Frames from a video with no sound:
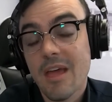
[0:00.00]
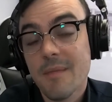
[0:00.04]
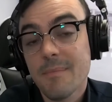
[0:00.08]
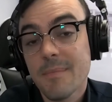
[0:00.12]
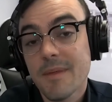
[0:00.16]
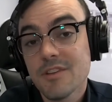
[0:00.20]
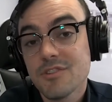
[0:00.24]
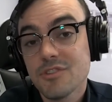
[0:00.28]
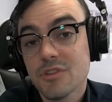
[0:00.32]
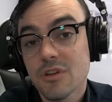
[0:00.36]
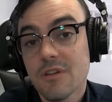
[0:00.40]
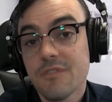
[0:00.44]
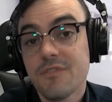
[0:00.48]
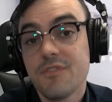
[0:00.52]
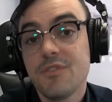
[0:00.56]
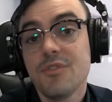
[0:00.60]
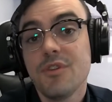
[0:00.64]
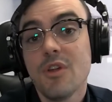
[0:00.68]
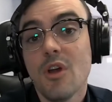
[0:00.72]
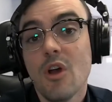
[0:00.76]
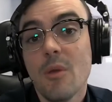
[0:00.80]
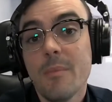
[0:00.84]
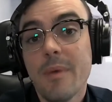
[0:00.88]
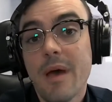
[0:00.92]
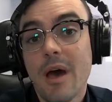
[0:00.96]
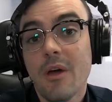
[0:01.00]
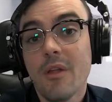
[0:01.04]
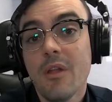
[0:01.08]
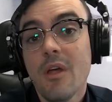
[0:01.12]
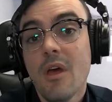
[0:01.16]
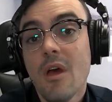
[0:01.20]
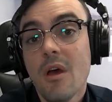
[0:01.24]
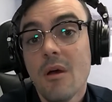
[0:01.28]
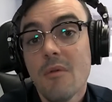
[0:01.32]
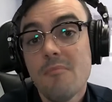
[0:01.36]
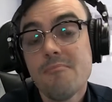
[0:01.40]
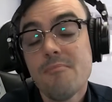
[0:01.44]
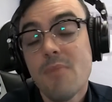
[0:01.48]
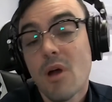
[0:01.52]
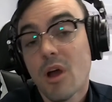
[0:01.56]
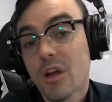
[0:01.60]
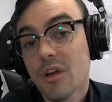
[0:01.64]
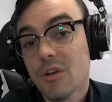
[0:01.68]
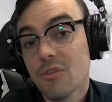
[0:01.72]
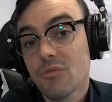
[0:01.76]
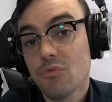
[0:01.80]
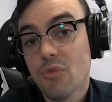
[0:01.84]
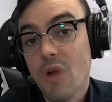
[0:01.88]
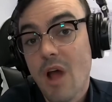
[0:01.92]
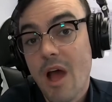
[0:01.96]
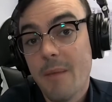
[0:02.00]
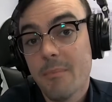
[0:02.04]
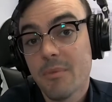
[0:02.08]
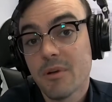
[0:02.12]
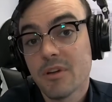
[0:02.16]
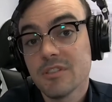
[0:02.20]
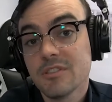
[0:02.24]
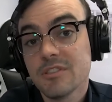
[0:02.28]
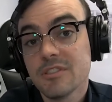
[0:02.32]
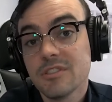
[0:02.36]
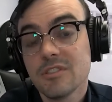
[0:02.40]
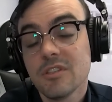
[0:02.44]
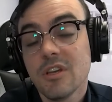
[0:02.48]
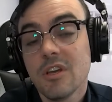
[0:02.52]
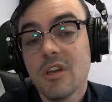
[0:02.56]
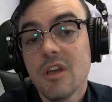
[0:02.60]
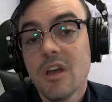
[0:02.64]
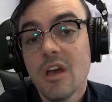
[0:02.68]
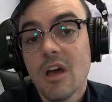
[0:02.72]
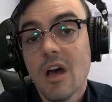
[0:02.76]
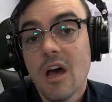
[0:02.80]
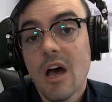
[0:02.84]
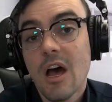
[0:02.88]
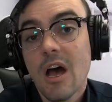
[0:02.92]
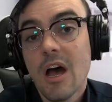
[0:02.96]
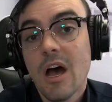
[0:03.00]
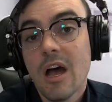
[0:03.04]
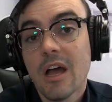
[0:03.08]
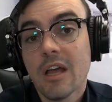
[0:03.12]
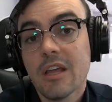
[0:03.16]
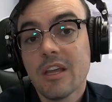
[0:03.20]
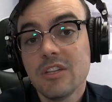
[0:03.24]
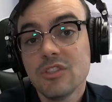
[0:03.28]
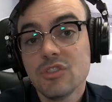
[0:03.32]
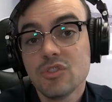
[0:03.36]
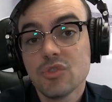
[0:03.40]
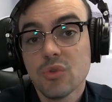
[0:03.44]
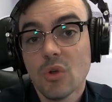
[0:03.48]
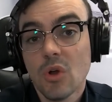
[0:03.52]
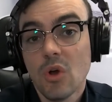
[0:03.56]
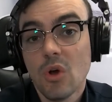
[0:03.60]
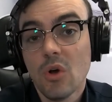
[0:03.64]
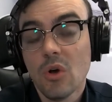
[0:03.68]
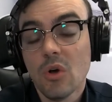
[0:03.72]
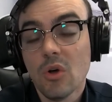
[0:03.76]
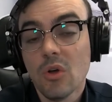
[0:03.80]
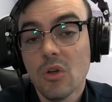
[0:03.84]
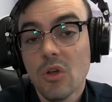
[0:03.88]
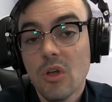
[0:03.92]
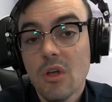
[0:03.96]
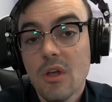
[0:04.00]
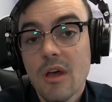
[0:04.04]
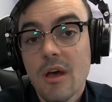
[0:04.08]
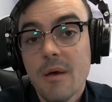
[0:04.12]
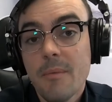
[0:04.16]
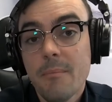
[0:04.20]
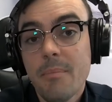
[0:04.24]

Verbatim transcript: I'm not sure if you know about Martin Roberts uh, Control,